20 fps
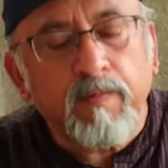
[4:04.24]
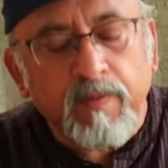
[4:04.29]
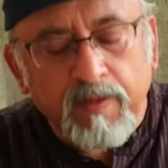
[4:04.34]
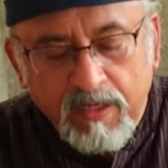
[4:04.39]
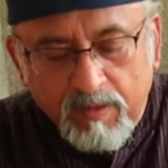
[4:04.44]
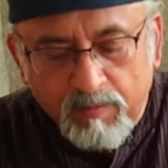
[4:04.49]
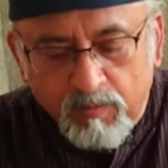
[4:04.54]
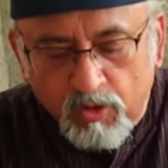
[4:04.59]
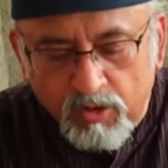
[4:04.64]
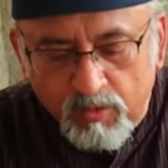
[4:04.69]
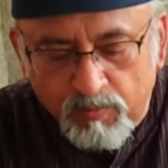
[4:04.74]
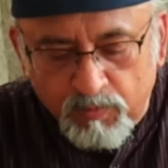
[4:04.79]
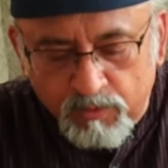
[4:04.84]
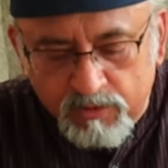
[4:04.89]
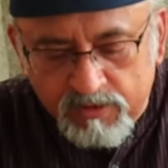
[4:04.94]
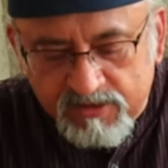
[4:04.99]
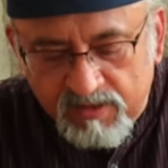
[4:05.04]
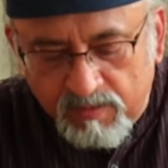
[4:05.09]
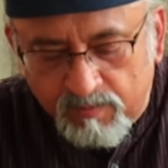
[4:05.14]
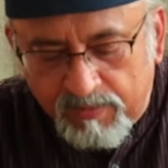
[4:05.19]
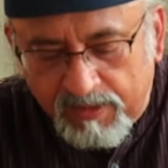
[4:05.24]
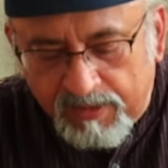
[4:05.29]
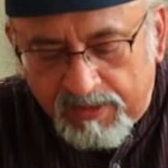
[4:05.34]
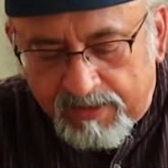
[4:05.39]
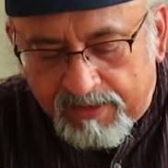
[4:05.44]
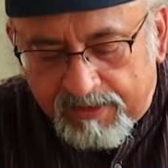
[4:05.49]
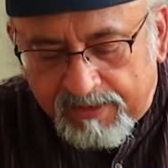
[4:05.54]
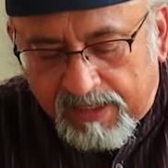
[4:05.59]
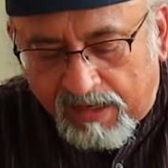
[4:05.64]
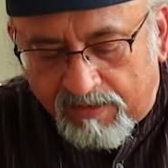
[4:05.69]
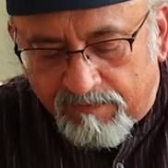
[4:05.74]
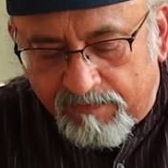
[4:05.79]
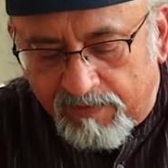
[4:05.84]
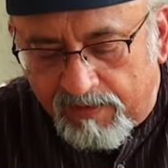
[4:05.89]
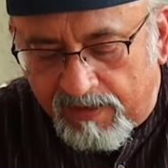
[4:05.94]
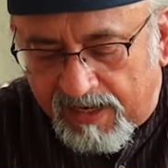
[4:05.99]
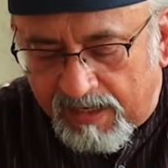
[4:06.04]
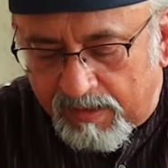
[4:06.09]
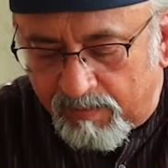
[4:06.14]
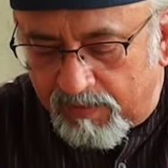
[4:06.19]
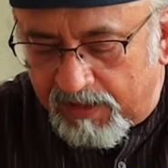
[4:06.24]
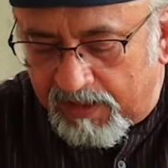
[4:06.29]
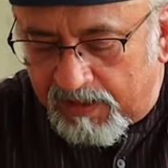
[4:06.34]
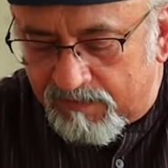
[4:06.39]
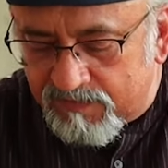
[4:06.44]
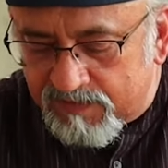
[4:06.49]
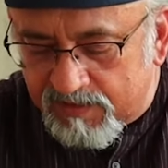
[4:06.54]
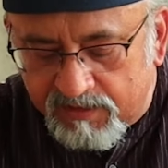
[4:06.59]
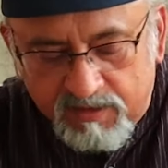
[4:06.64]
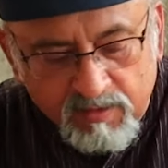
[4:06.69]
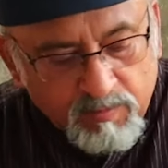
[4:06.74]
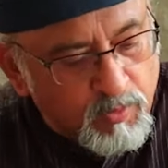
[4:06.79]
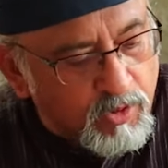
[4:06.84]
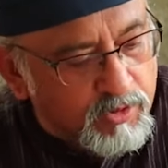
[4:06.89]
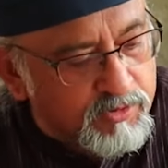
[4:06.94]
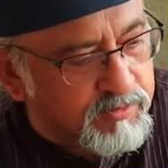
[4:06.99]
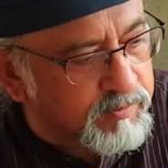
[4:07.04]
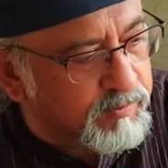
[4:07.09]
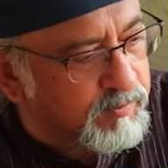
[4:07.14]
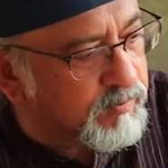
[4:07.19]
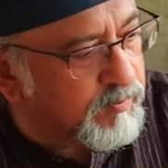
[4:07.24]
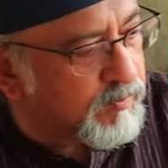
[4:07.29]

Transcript: I'm going to put some kaffir lime leaves at the bottom.